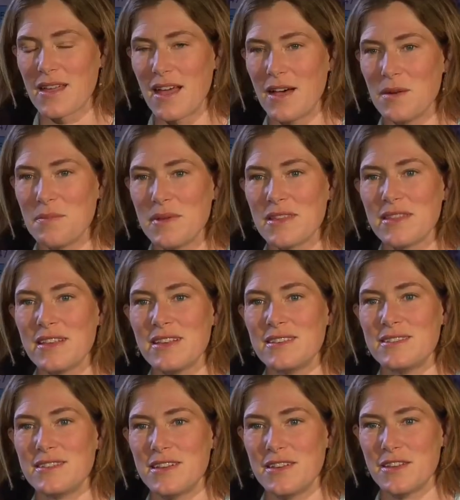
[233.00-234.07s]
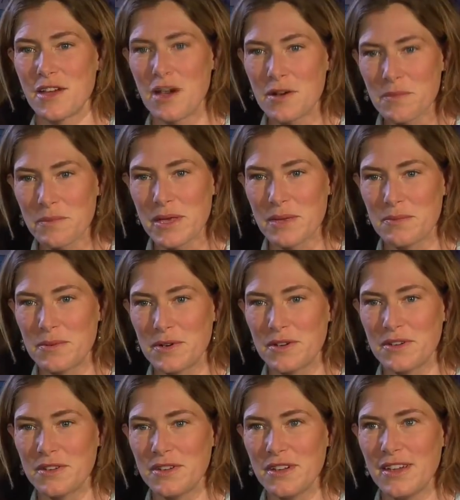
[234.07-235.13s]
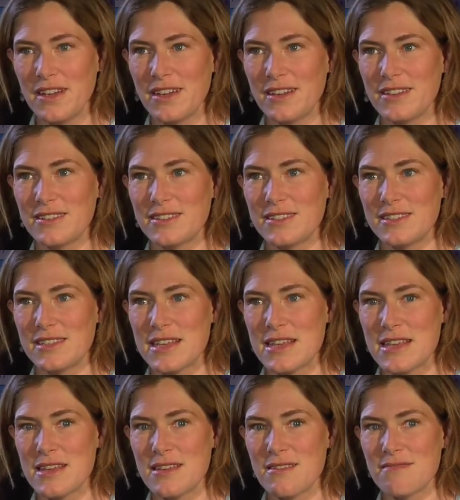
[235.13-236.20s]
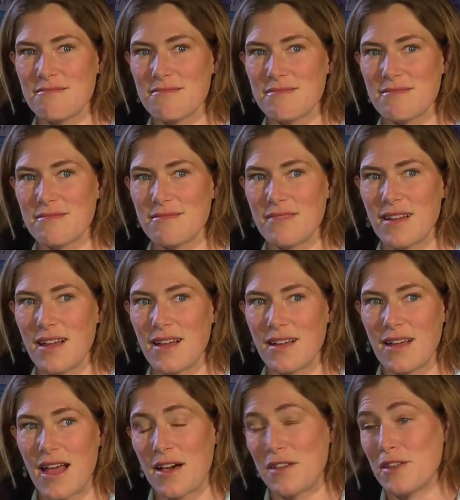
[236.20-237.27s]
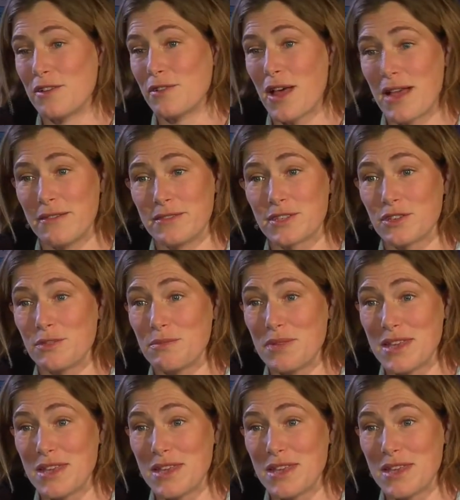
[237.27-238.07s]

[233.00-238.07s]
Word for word: Helping these young people see how their lives could